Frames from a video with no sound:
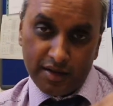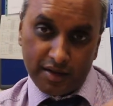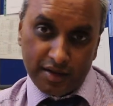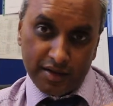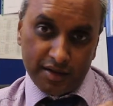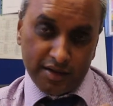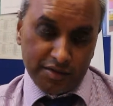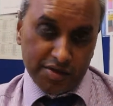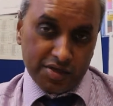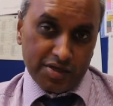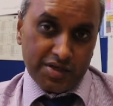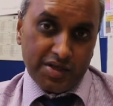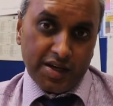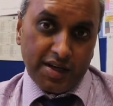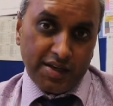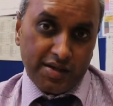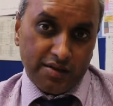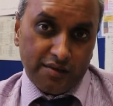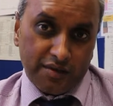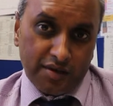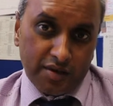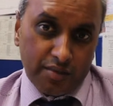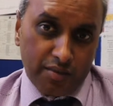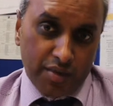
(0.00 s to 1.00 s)
there is a site
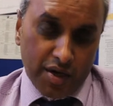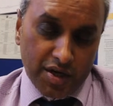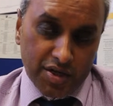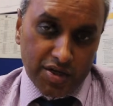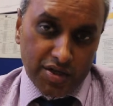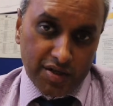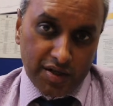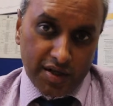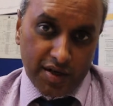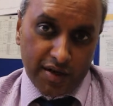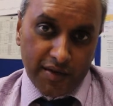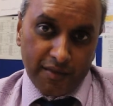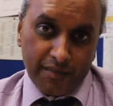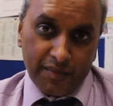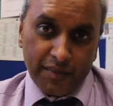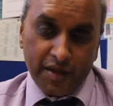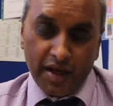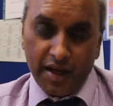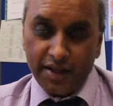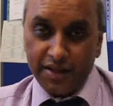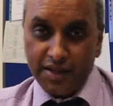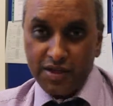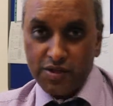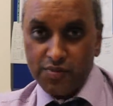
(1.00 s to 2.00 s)
of compression there.
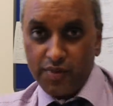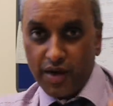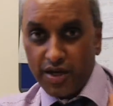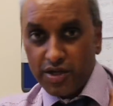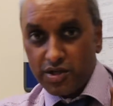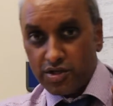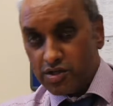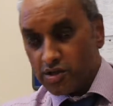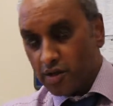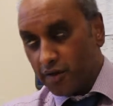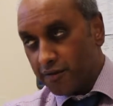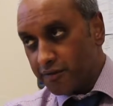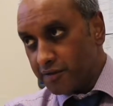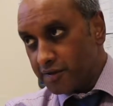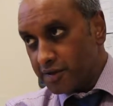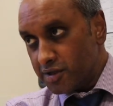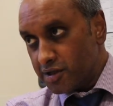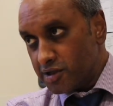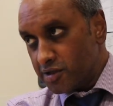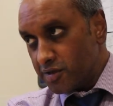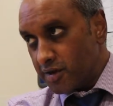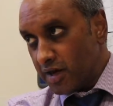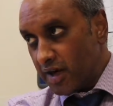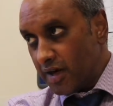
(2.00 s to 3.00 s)
And these patients often
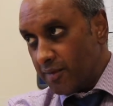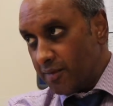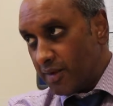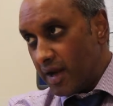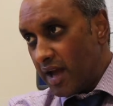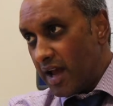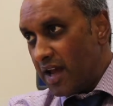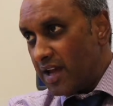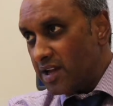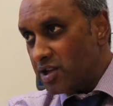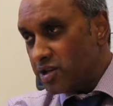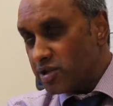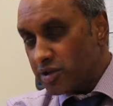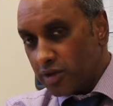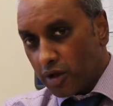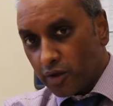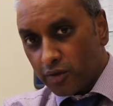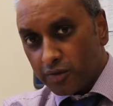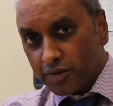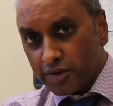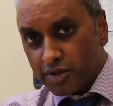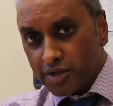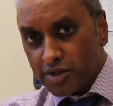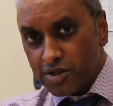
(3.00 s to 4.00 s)
describe
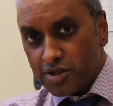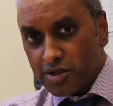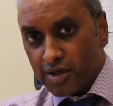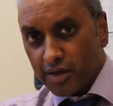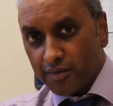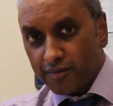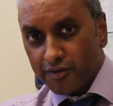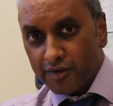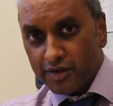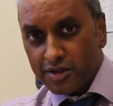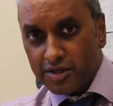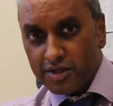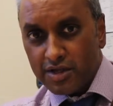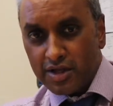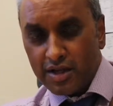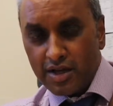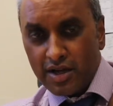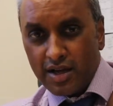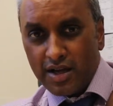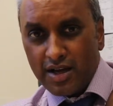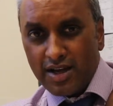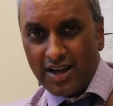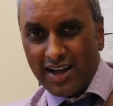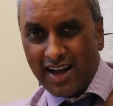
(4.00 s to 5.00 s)
shoulder discomfort
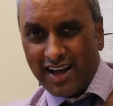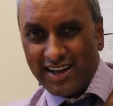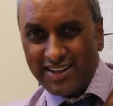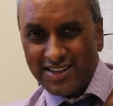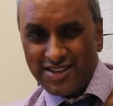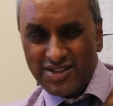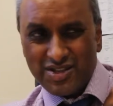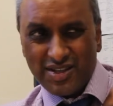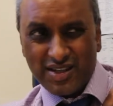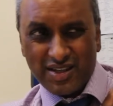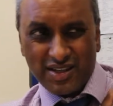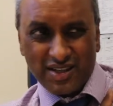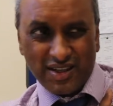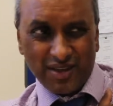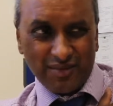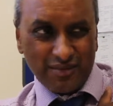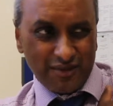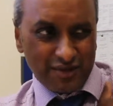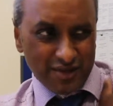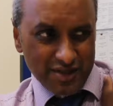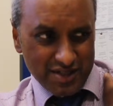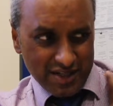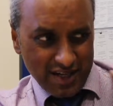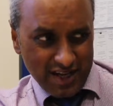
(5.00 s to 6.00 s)
and
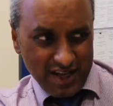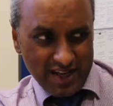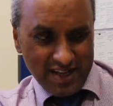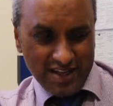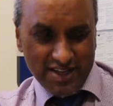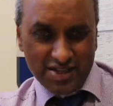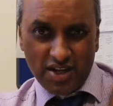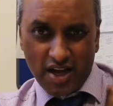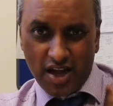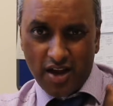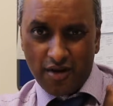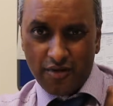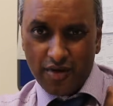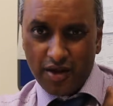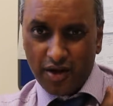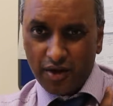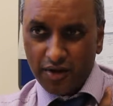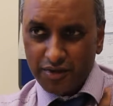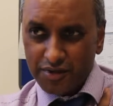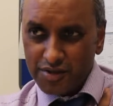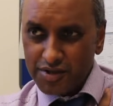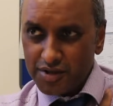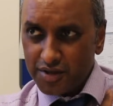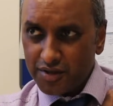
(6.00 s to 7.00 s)
discomfort in this area
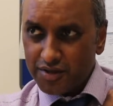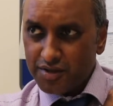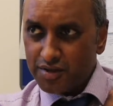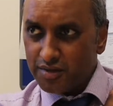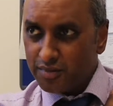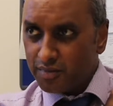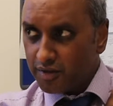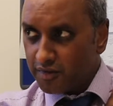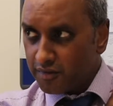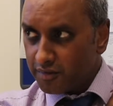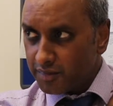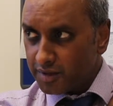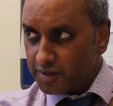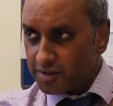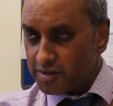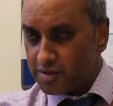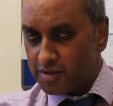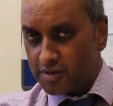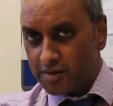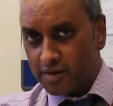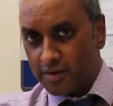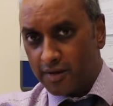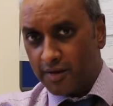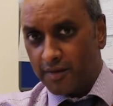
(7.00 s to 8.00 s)
on certain
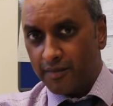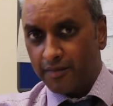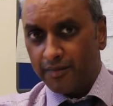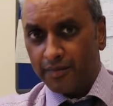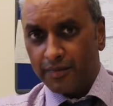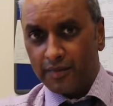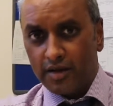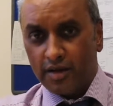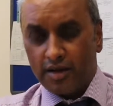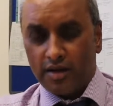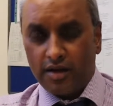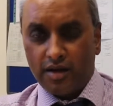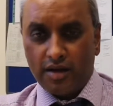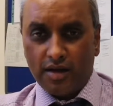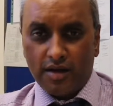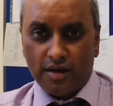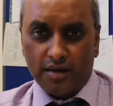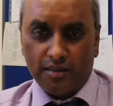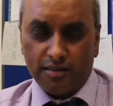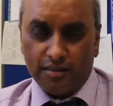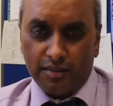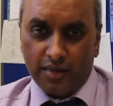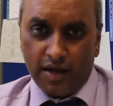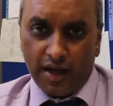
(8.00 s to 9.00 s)
movements.
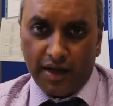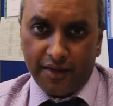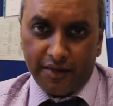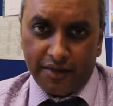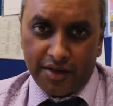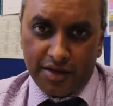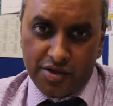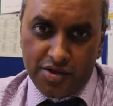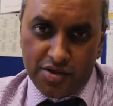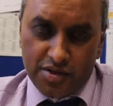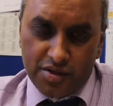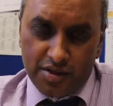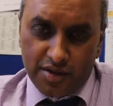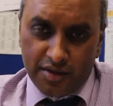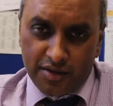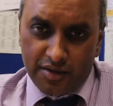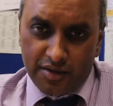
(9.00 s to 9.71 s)
And this